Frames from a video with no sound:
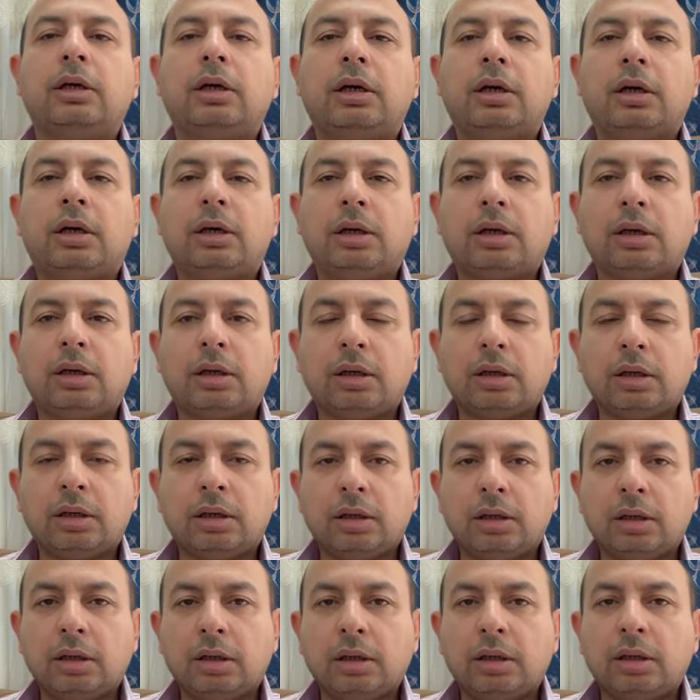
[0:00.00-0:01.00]

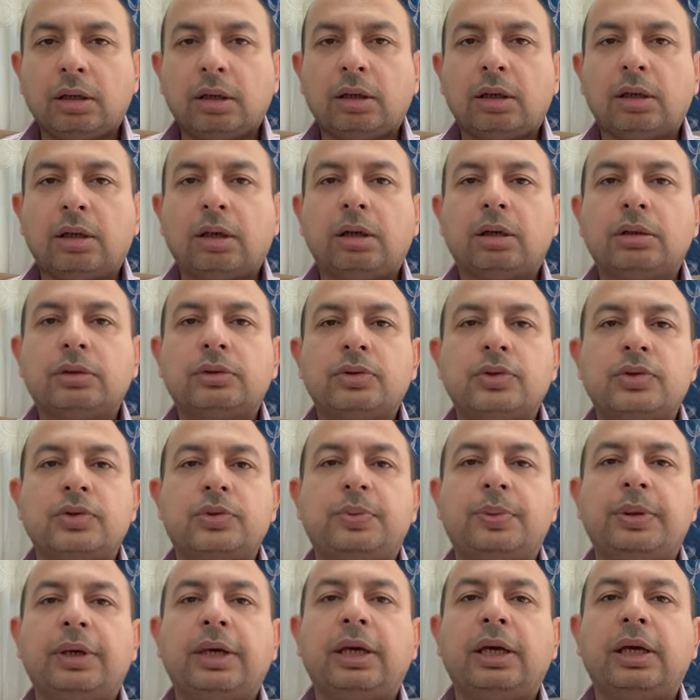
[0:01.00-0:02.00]
to
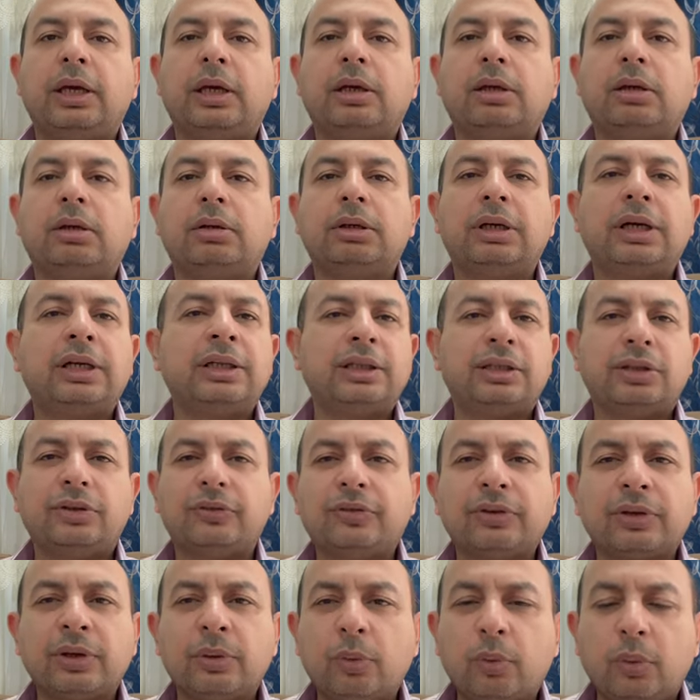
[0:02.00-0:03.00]
speak in a
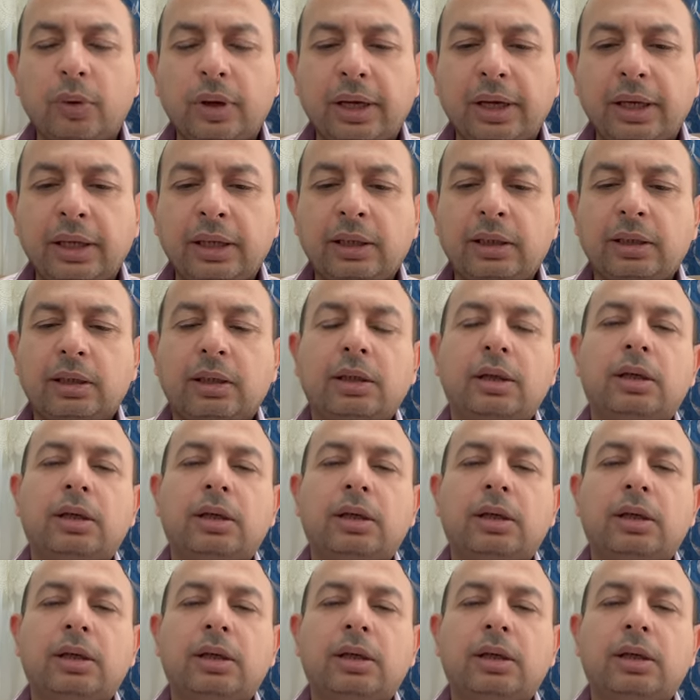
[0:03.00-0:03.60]
different way